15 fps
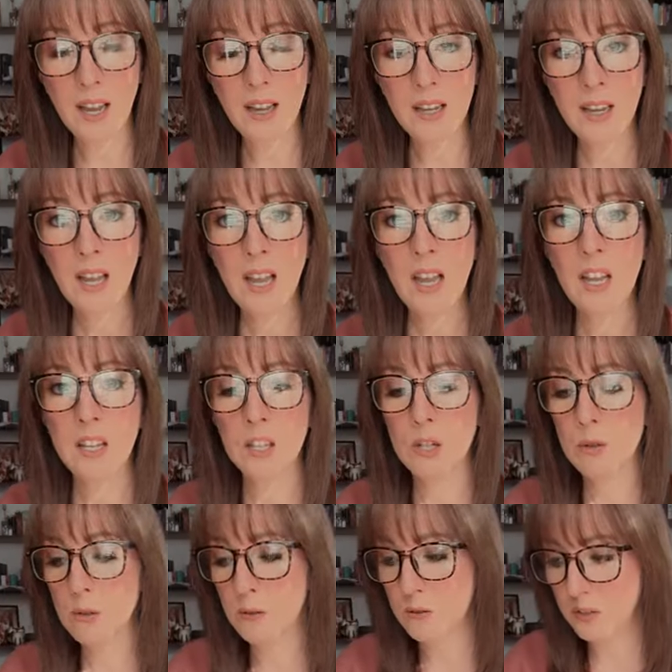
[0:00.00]
okay?
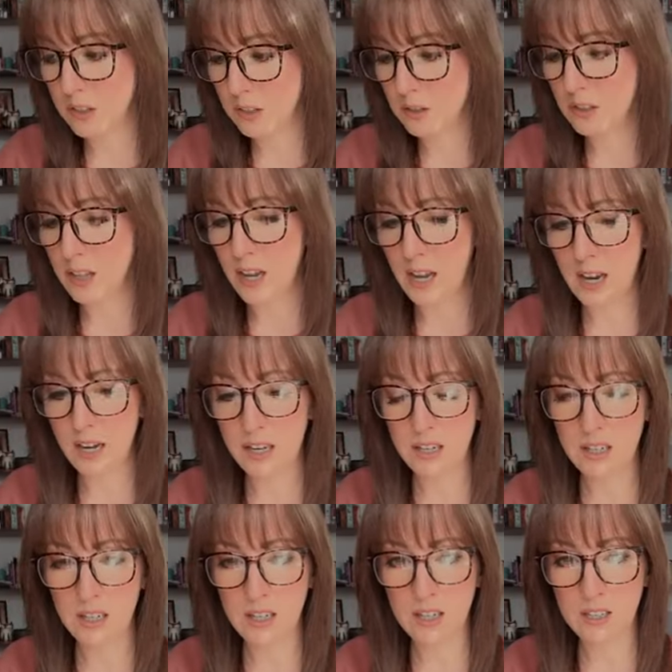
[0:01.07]
You'll feel
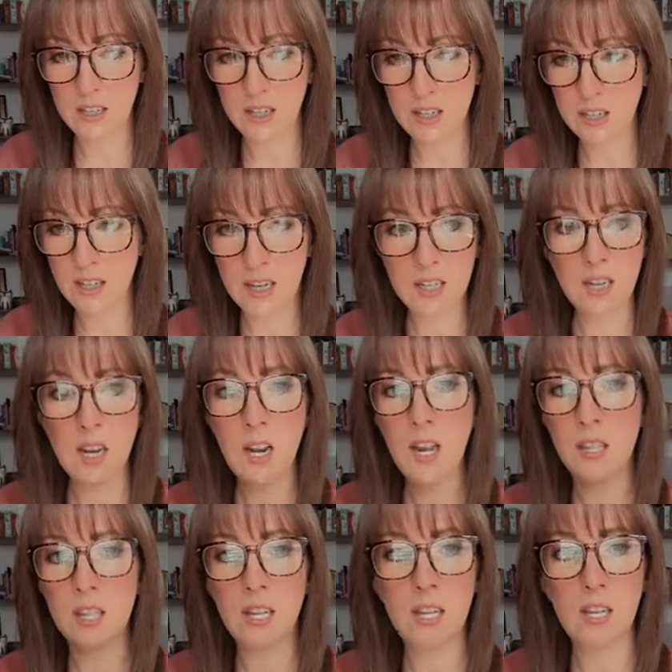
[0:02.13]
like it, like
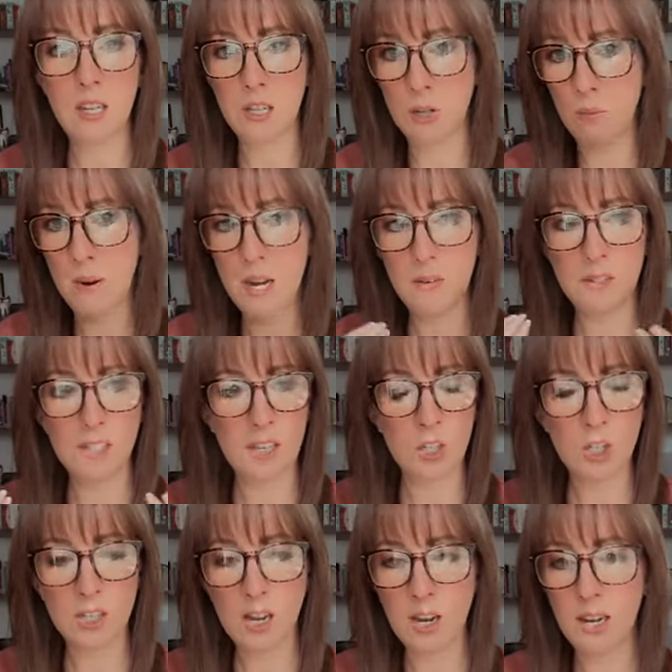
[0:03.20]
nothing, your
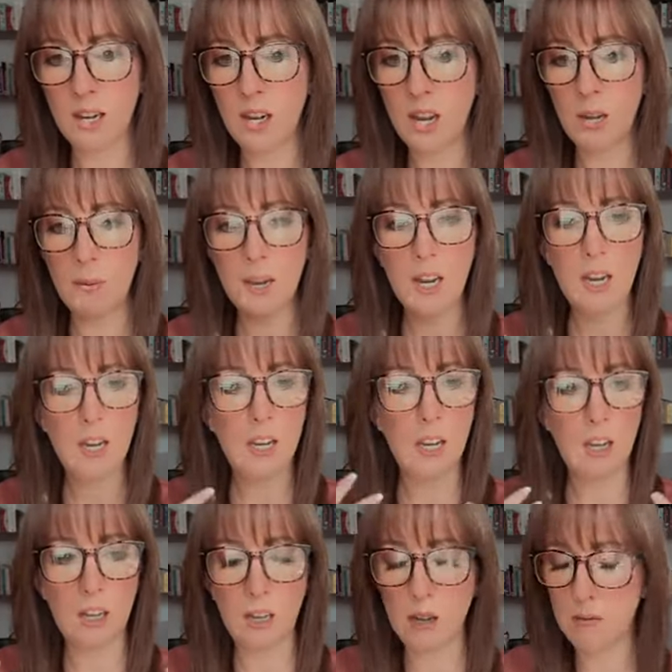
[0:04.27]
manifestation's not
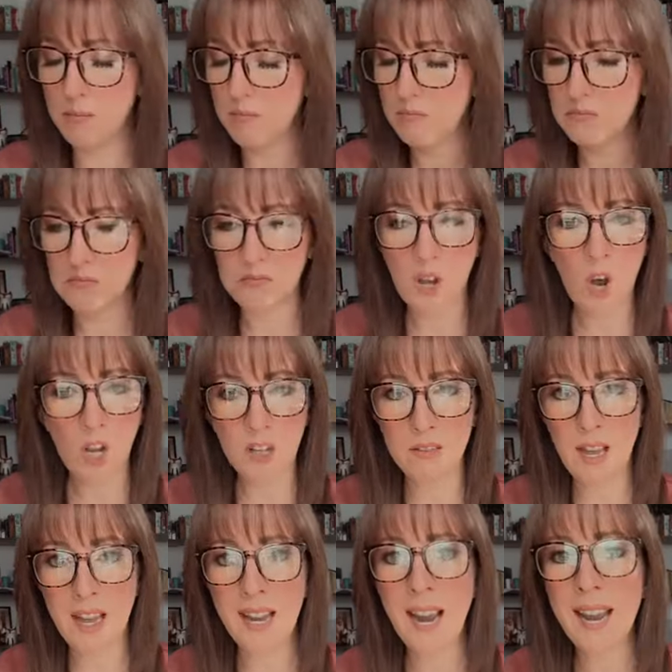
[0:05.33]
coming,
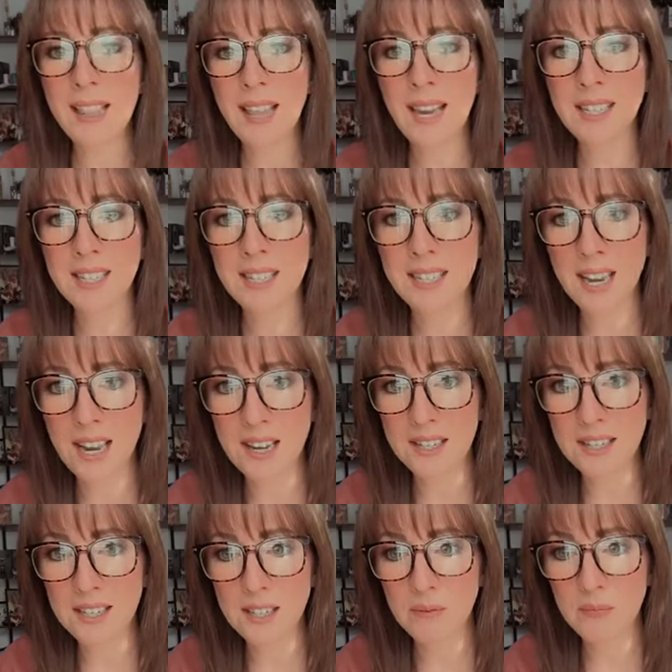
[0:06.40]
all of that. And that's a
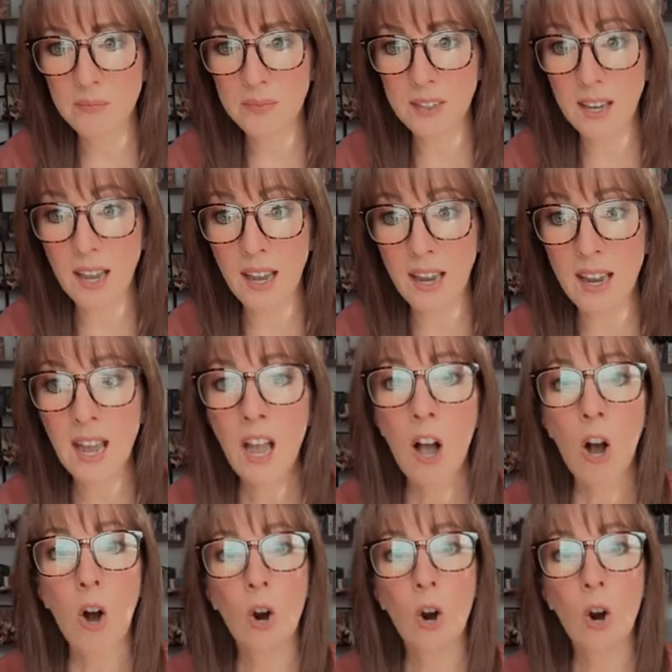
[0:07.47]
test. Okay?